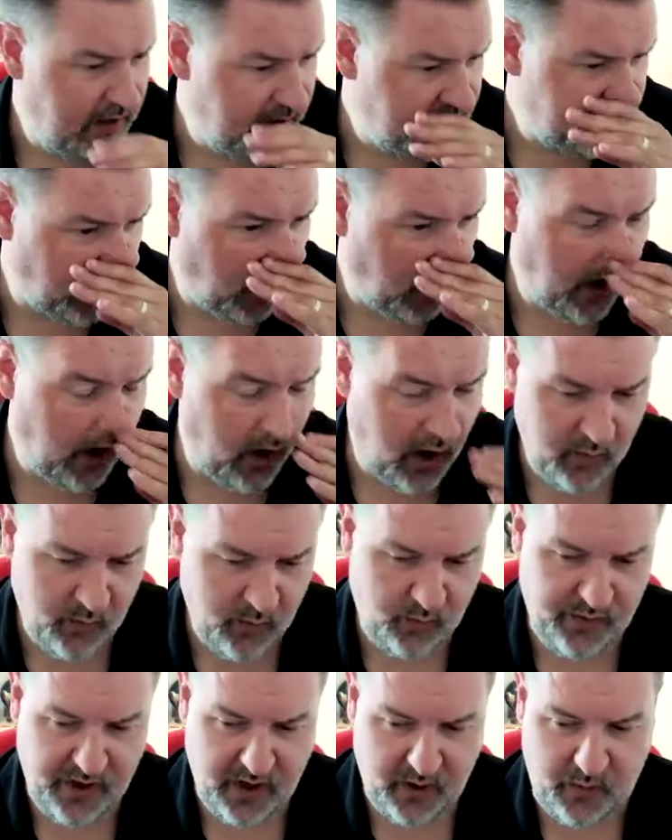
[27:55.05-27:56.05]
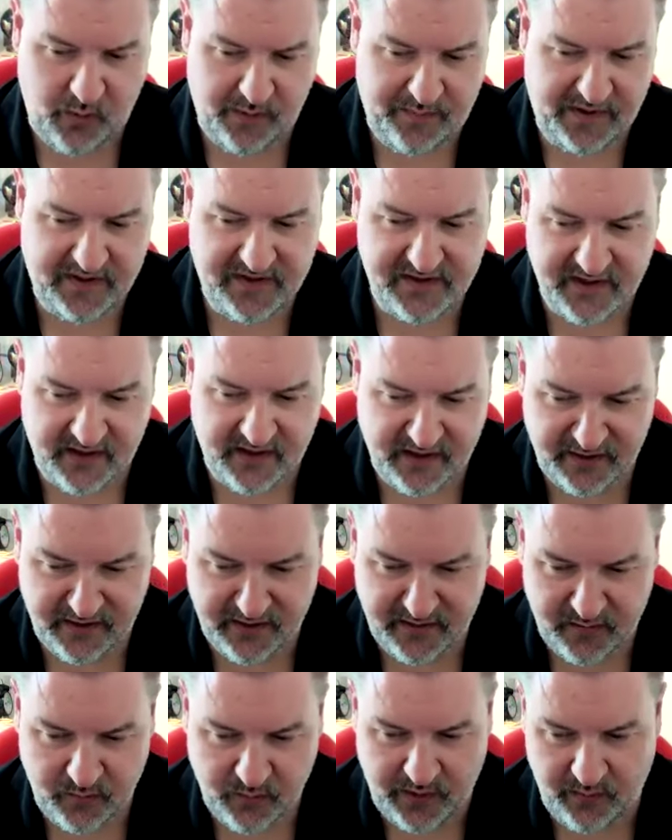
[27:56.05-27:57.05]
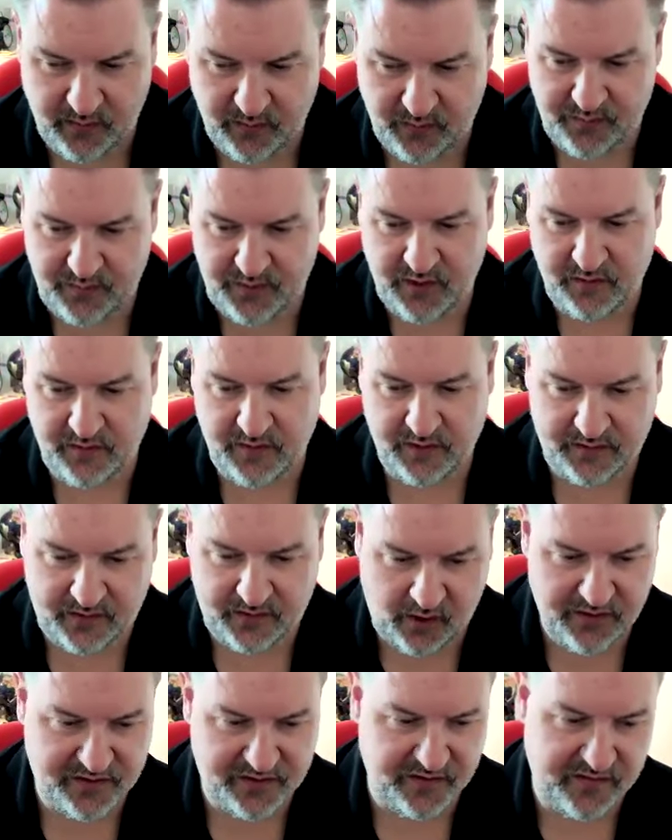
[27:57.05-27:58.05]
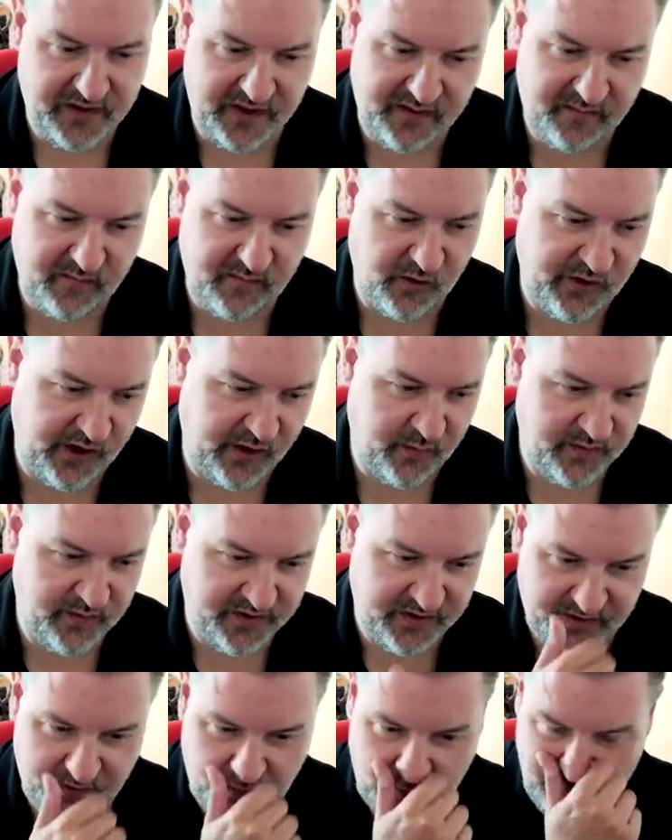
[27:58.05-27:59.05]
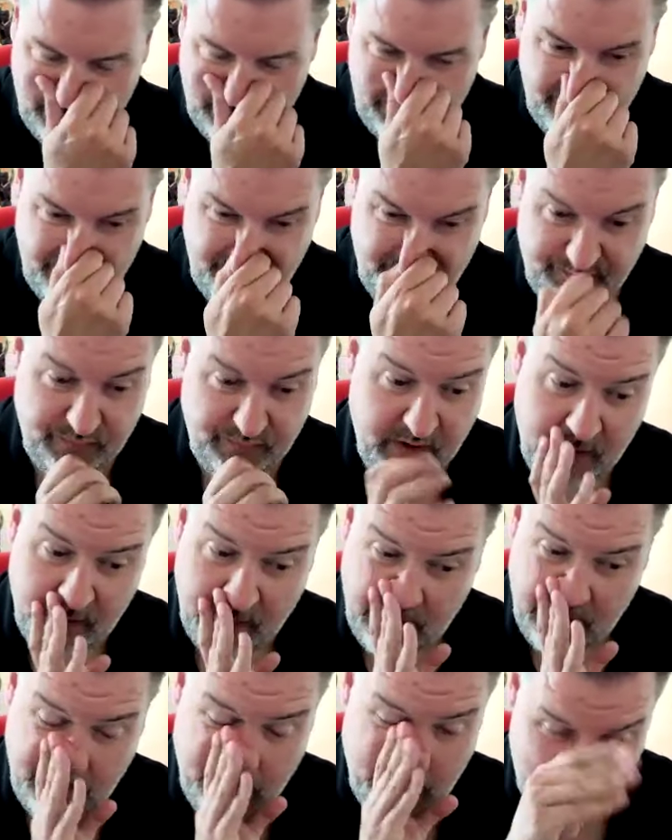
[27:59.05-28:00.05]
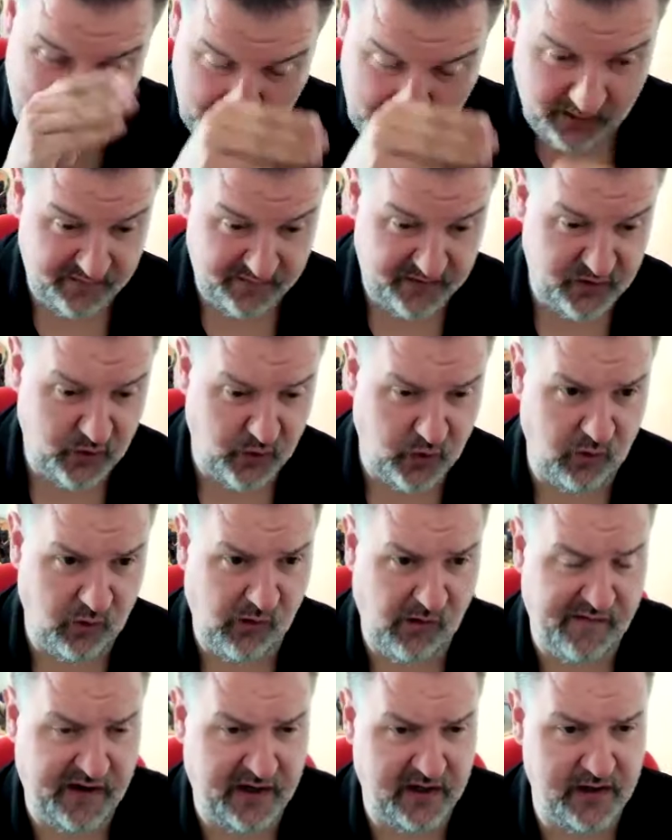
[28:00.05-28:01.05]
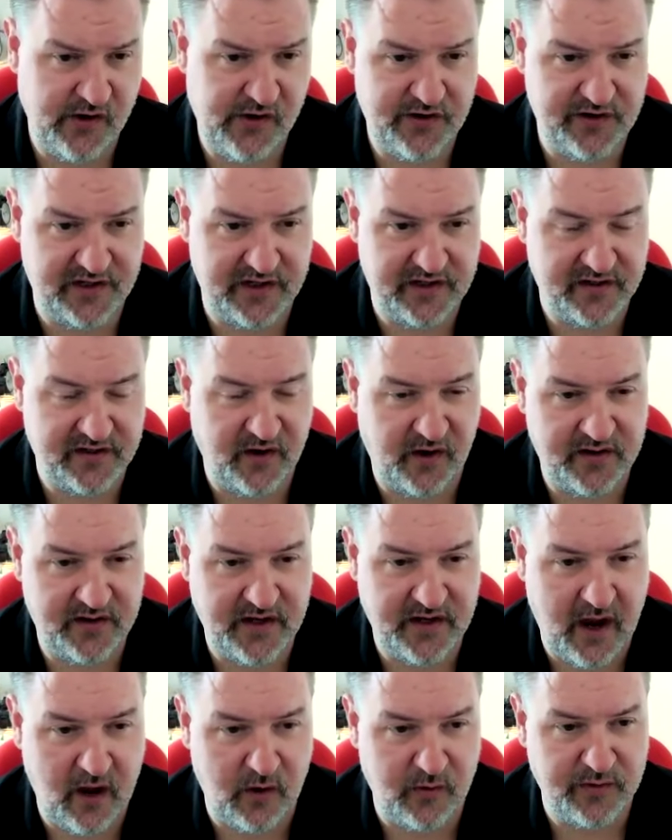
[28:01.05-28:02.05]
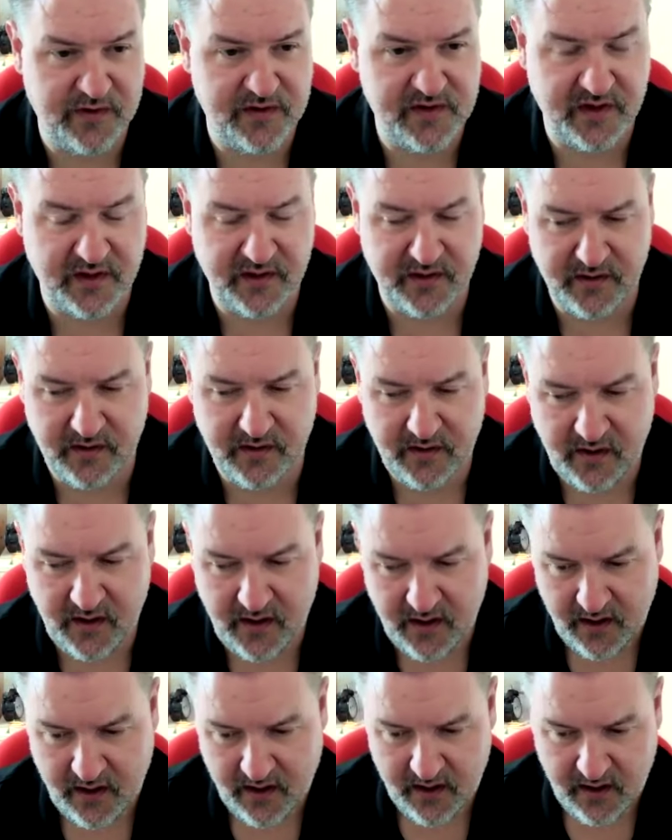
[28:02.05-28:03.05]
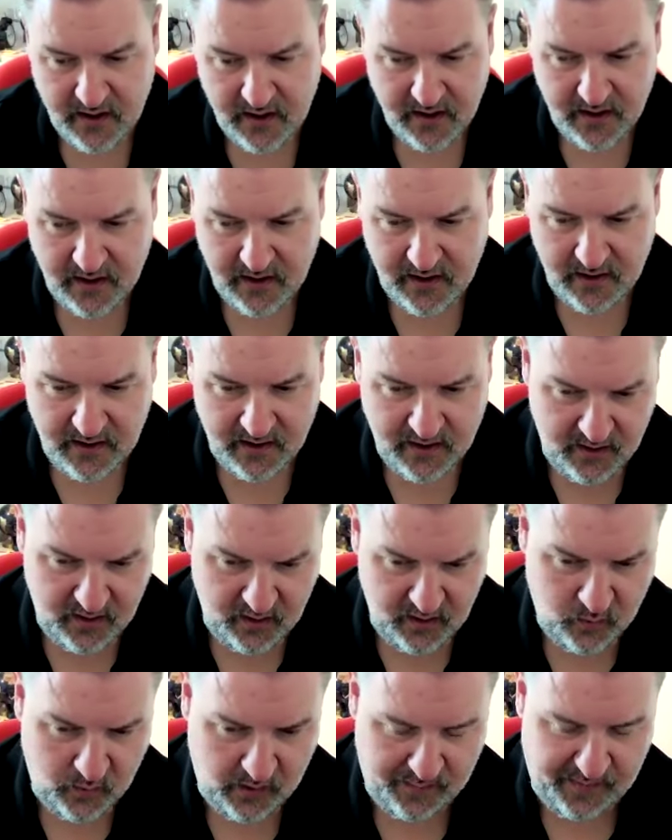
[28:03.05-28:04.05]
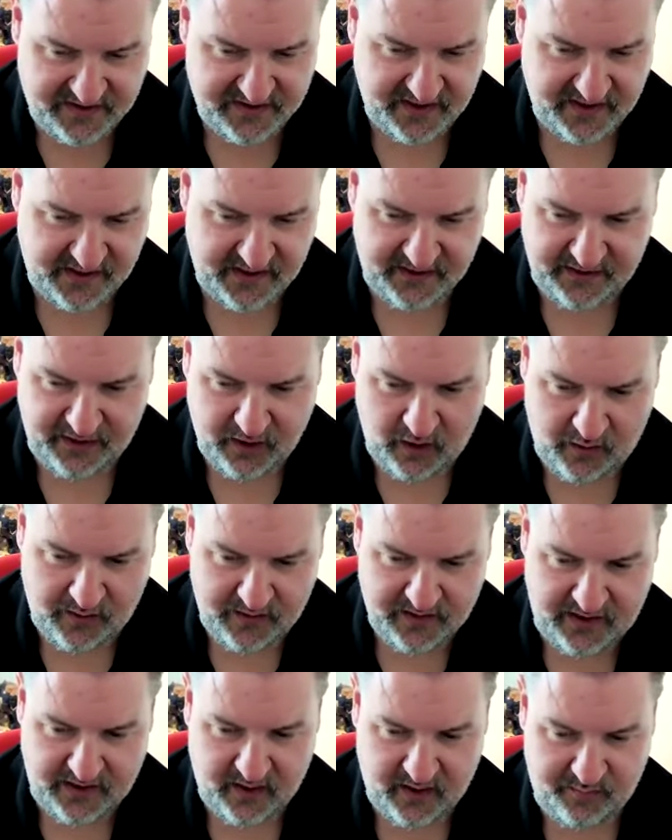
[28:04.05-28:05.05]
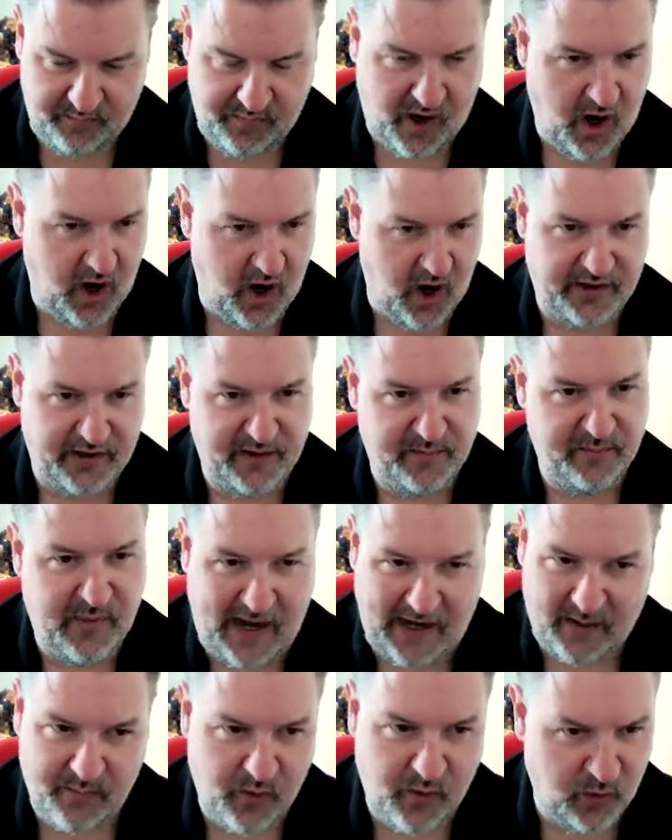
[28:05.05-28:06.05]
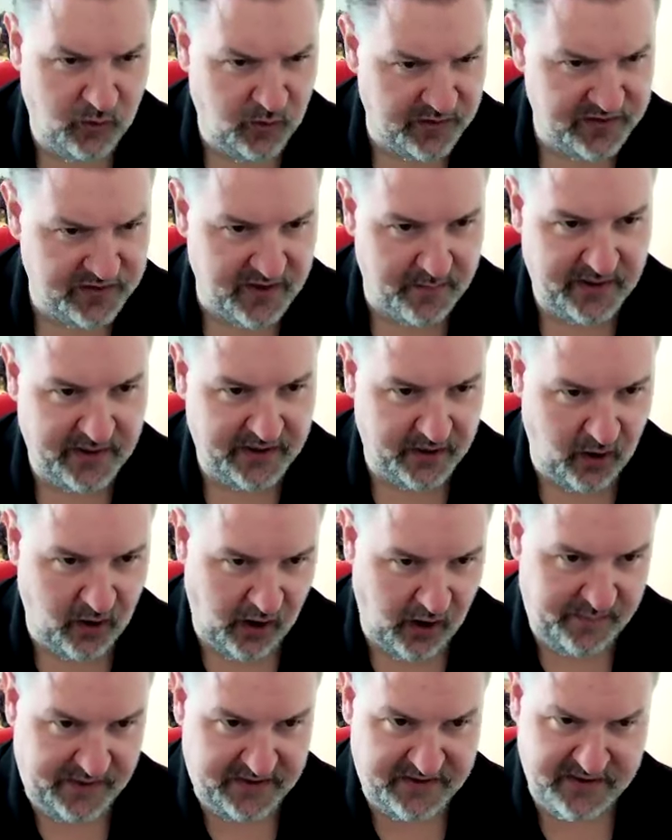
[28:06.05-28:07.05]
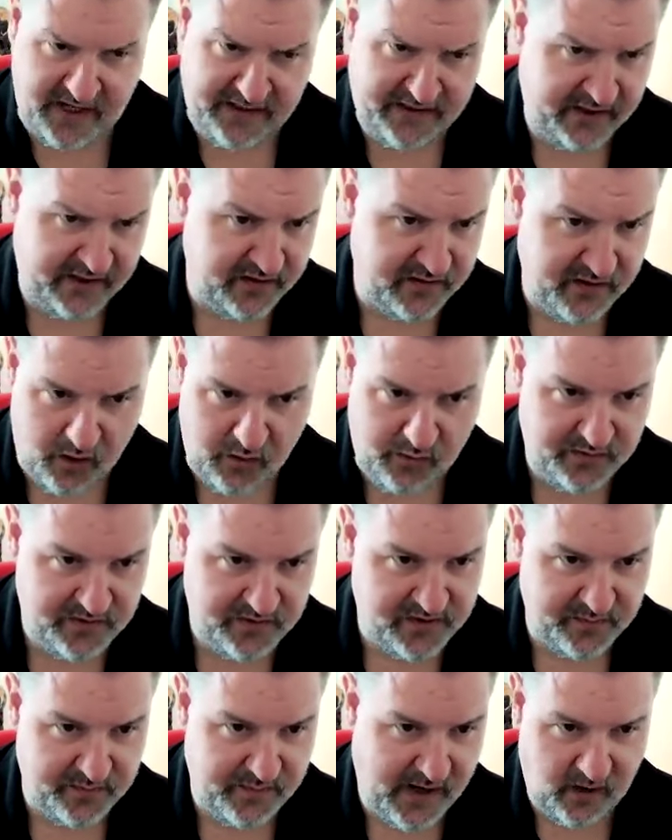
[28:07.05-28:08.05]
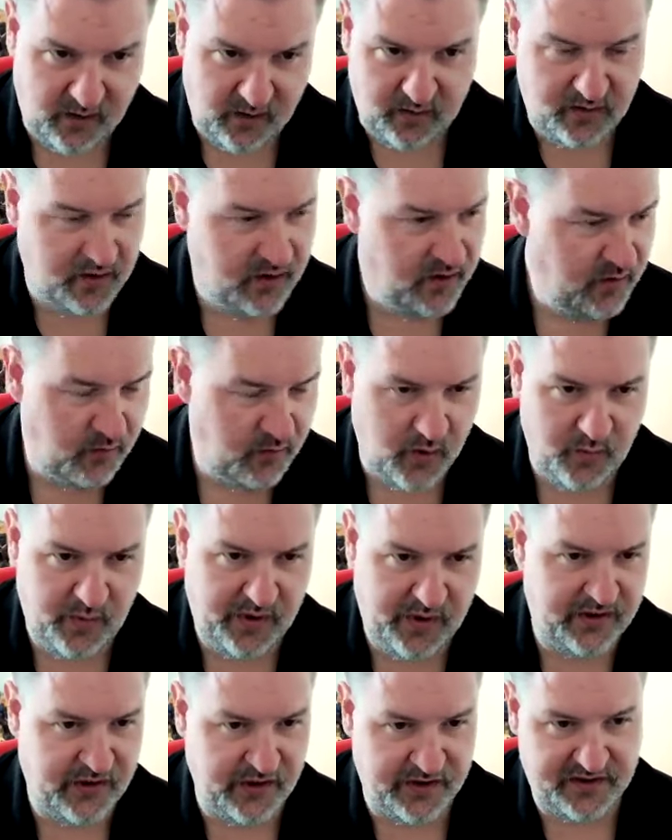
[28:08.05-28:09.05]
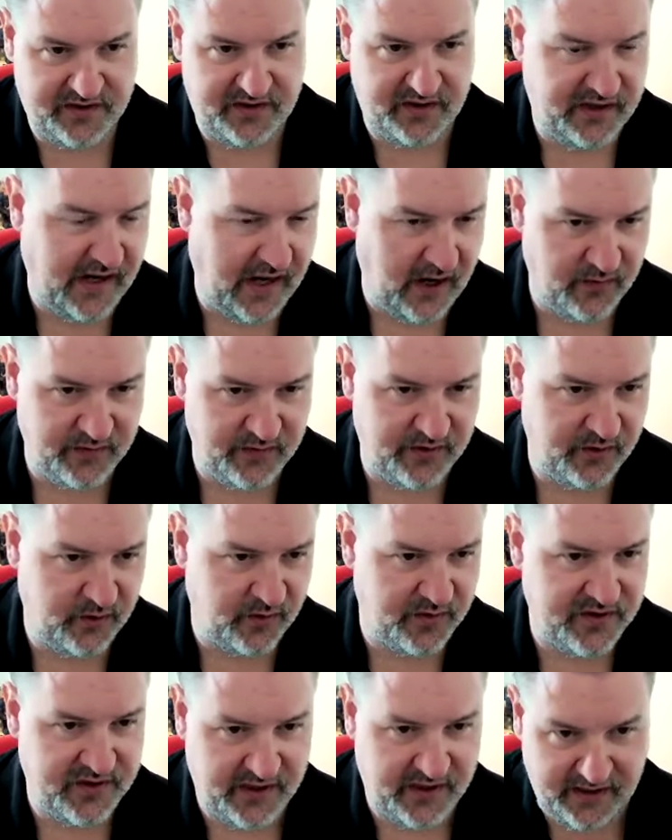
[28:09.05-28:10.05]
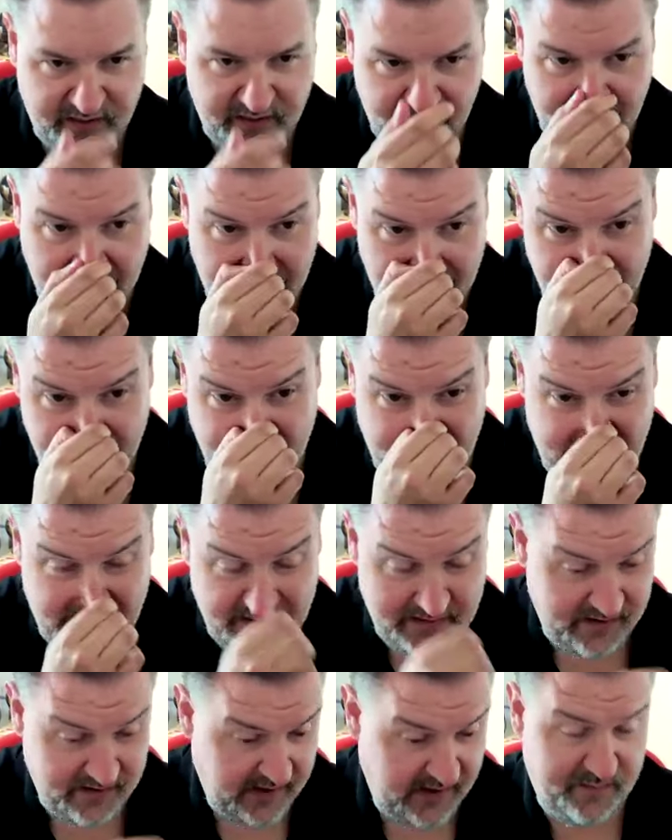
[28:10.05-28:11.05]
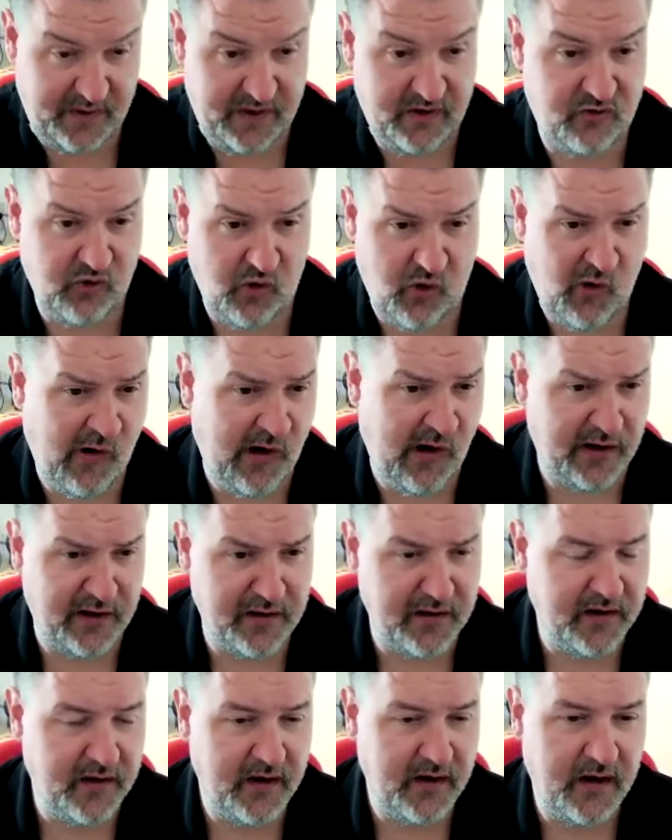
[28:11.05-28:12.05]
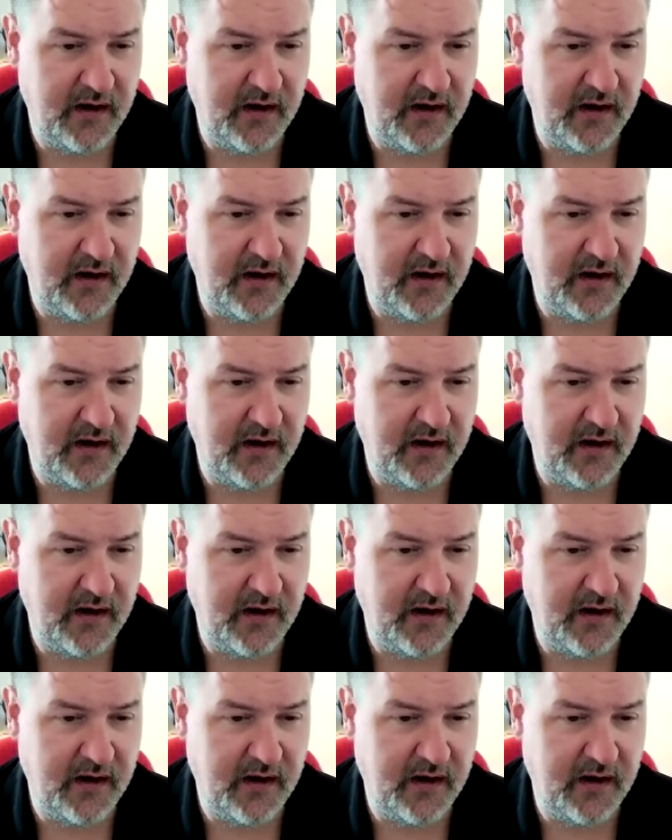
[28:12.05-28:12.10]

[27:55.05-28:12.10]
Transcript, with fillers: So I, I, you know, we'd be sitting. We, you know, the Coast of Teeth project was a sort of a of tour of English seaside towns, and we'd be sitting, you know, in, in a park in Blackpool or something, and I'd be taking notes about what we just encountered or seen, and he'd be he'd be drawing.